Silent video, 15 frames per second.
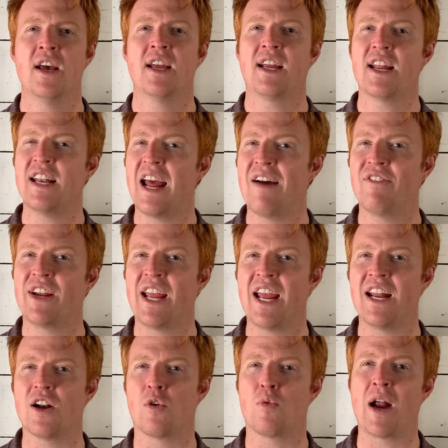can
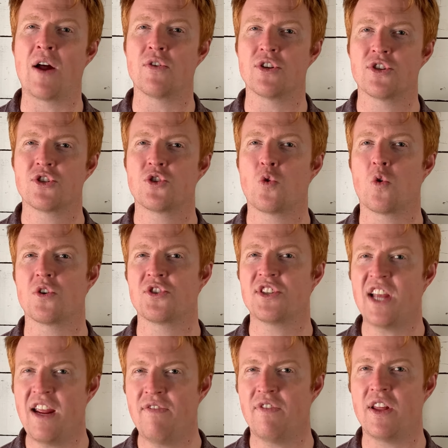navigate around a store
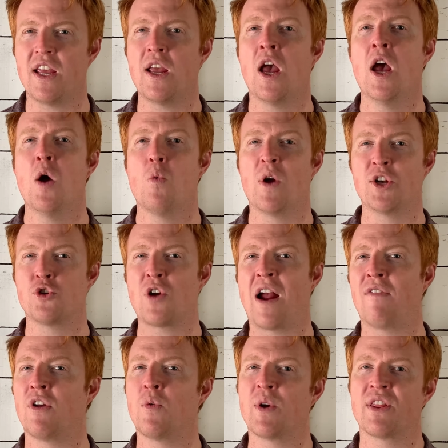safely when
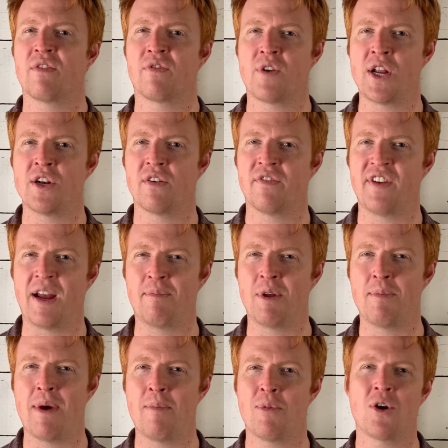traveling with a friend or family
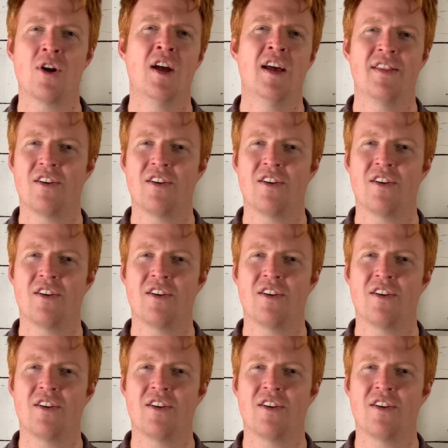member.